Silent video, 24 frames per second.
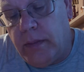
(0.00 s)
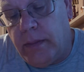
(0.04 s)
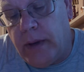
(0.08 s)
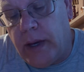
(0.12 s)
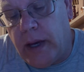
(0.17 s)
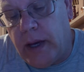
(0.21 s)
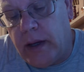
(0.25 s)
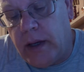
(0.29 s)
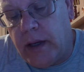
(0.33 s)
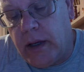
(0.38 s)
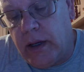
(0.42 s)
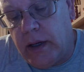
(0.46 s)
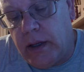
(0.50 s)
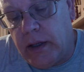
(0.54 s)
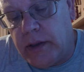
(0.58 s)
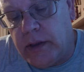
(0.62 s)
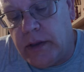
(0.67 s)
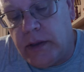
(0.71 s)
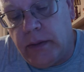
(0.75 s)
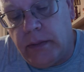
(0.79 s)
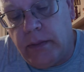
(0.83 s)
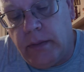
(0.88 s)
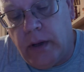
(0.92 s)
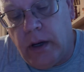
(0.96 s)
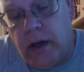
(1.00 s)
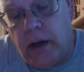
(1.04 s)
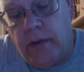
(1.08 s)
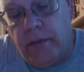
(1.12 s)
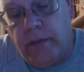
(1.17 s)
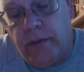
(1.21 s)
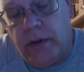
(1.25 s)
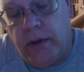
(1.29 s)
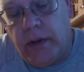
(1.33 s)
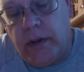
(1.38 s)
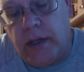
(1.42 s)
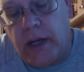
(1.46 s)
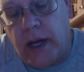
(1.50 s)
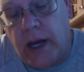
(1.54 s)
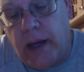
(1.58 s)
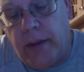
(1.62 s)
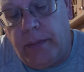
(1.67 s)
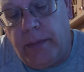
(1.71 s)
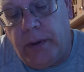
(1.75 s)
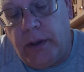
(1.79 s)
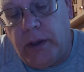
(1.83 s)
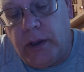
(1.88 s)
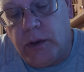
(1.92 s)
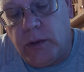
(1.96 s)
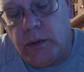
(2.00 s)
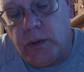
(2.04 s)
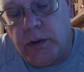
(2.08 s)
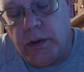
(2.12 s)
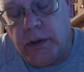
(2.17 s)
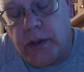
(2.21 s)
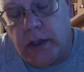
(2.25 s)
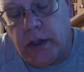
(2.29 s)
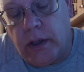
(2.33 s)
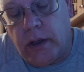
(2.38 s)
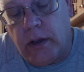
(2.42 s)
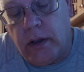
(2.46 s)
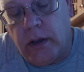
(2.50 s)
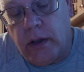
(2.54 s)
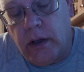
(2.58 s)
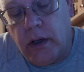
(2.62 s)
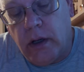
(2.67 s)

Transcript: mechanism of the timepiece was there.